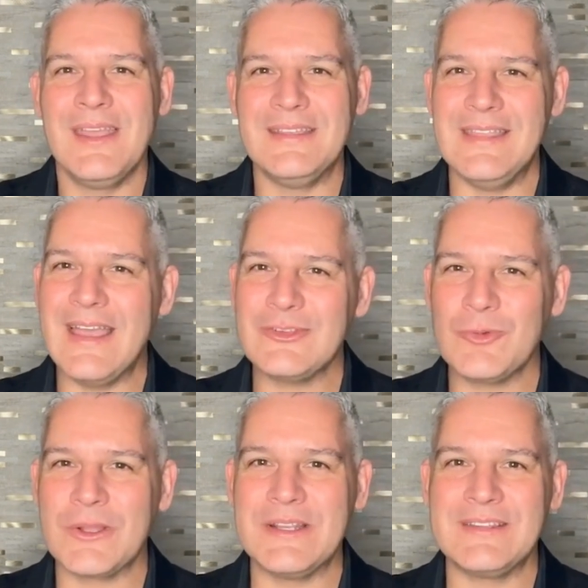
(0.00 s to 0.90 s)
Next,
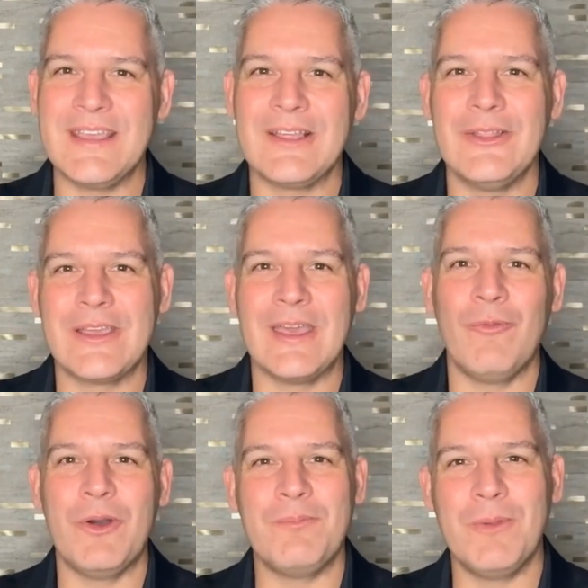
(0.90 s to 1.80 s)
we're going to take a look at
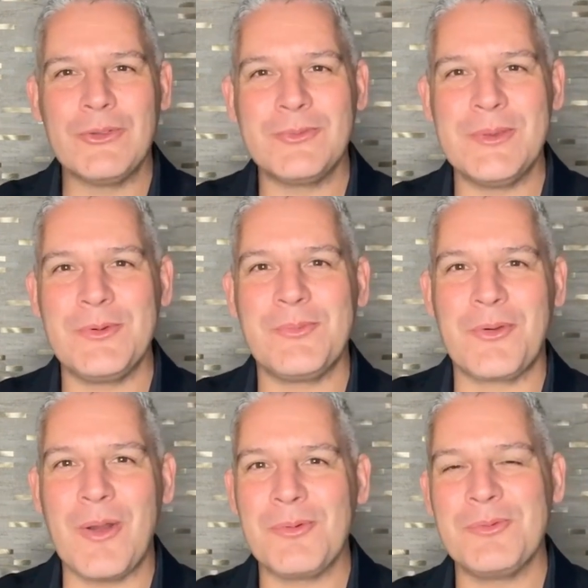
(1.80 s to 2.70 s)
what most people
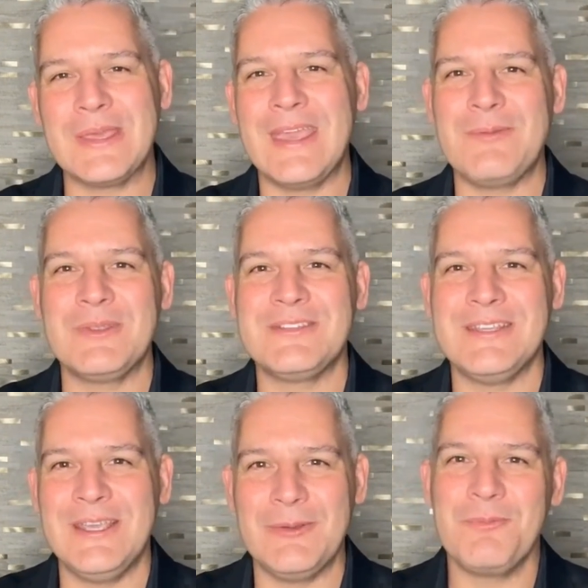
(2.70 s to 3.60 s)
probably came to
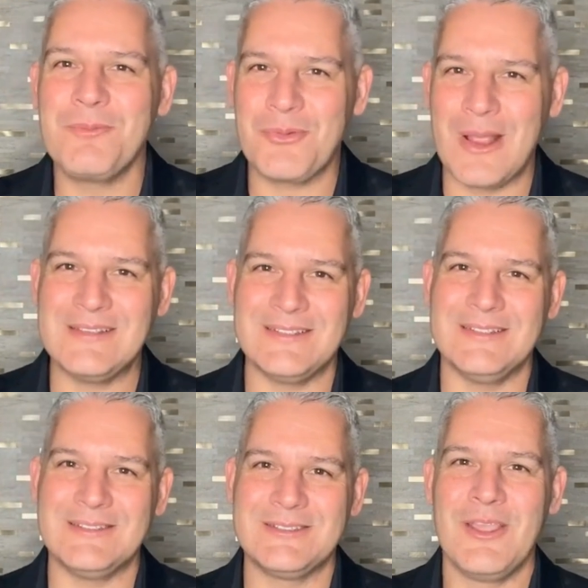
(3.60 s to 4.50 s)
see,
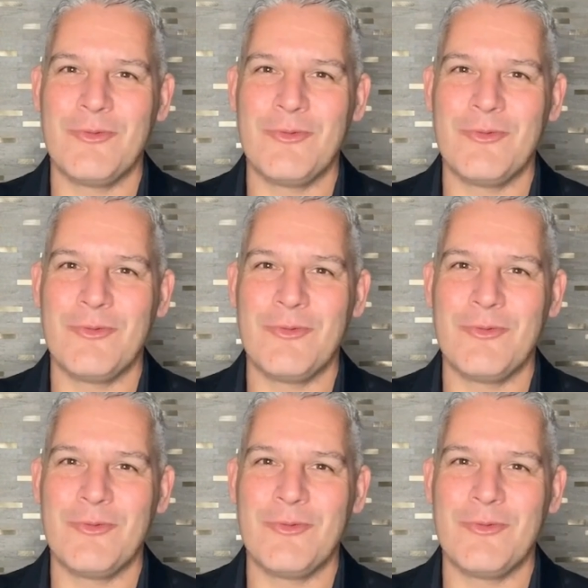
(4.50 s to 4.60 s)
prices.